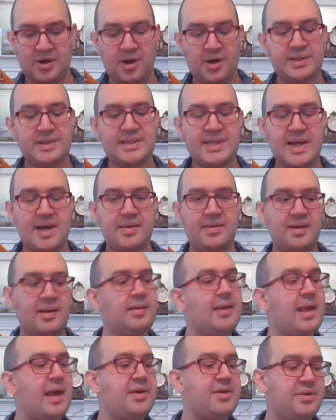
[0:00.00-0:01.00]
cards down that
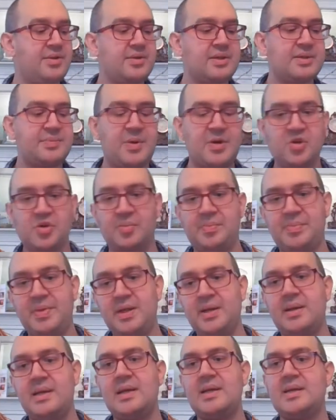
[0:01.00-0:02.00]
allow you to do special
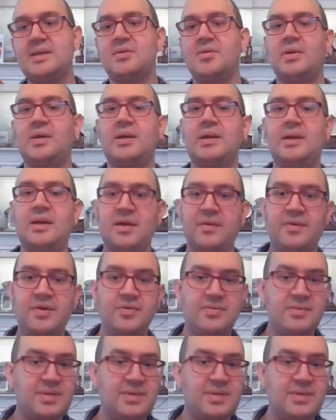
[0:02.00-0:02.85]
abilities or give